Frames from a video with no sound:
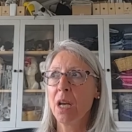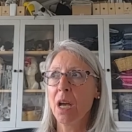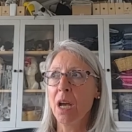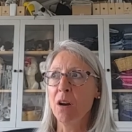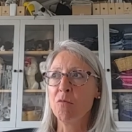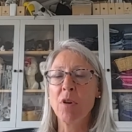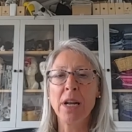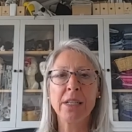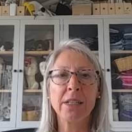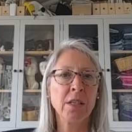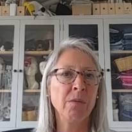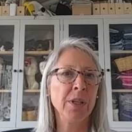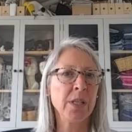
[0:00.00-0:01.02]

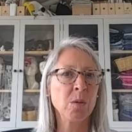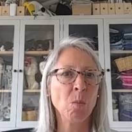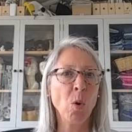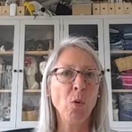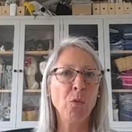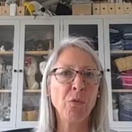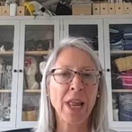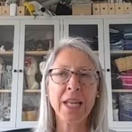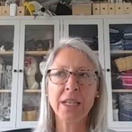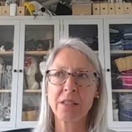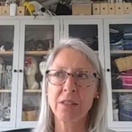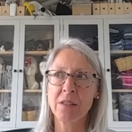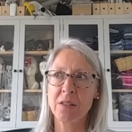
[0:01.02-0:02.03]
relatively small
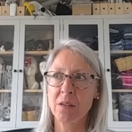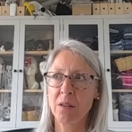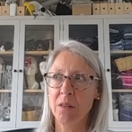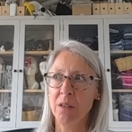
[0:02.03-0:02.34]
flats